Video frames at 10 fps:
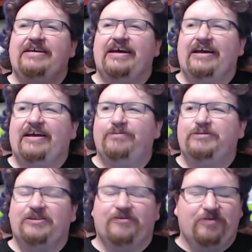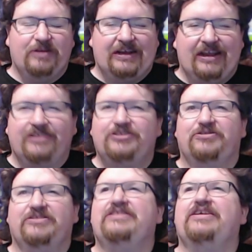the stuff from the
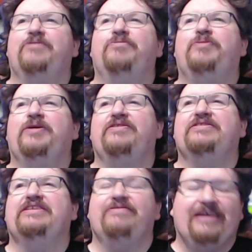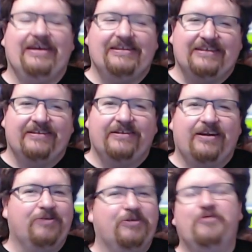Clash all the time. But I was like, yeah, sod it,
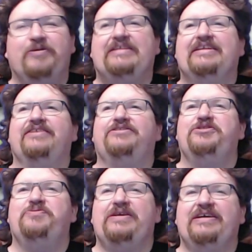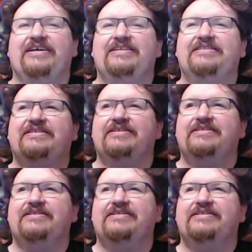I'm going to wait till that GP ends,